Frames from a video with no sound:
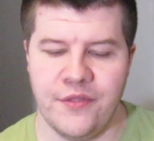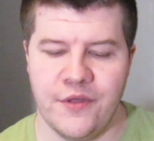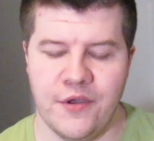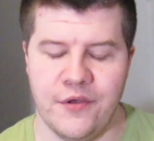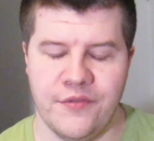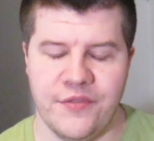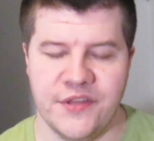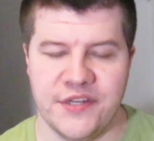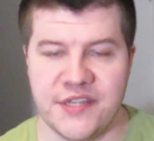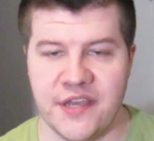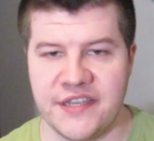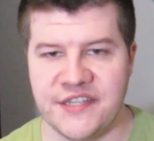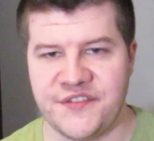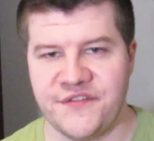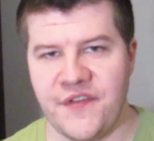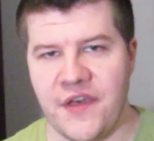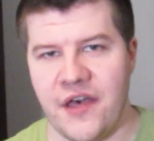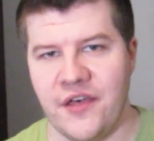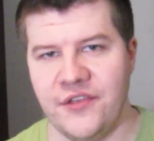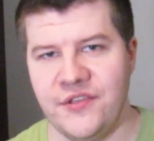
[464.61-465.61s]
though the
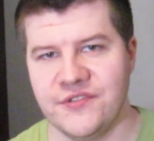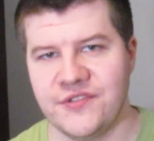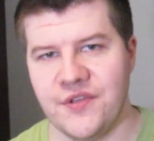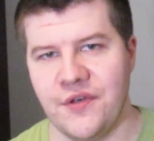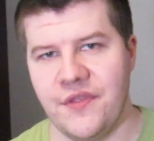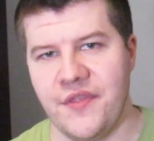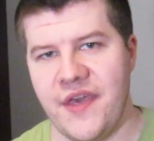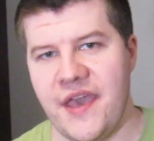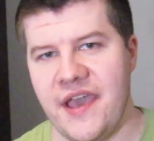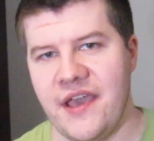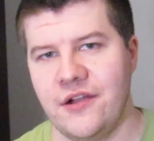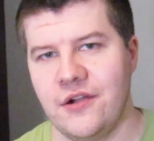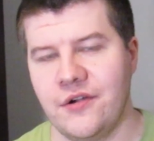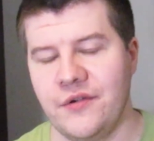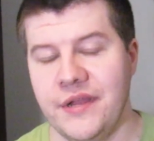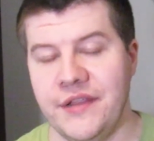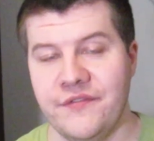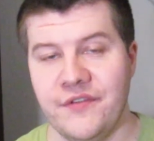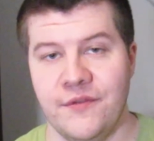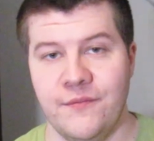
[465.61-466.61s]
dice values on that
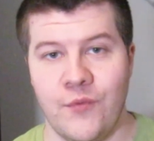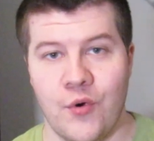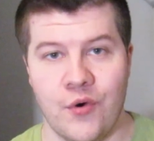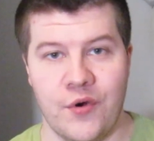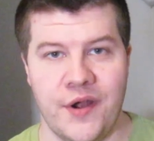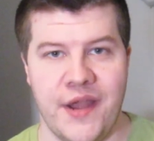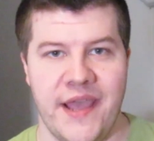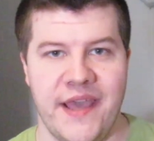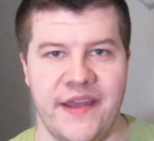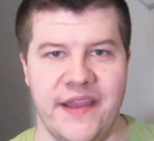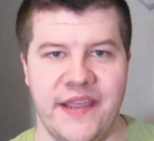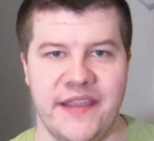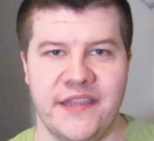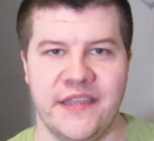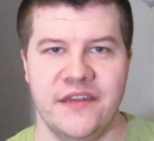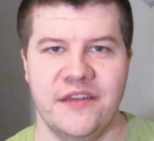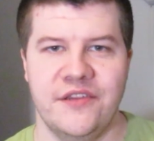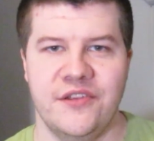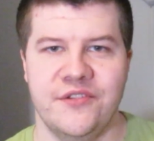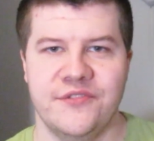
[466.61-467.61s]
are even more
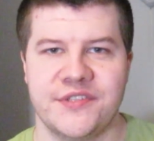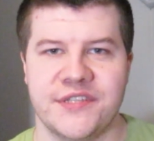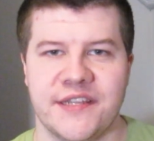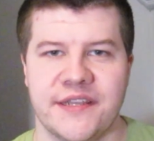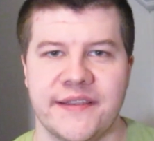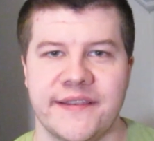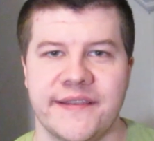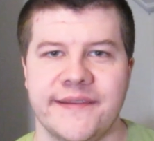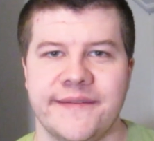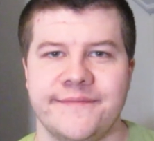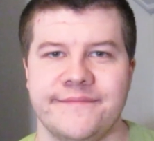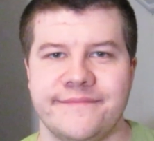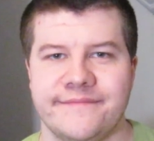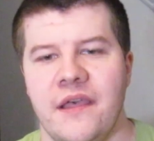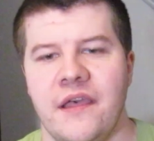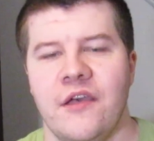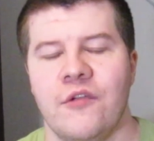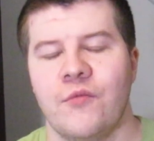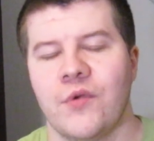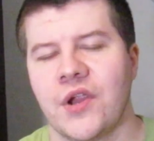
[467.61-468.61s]
headache-inducing.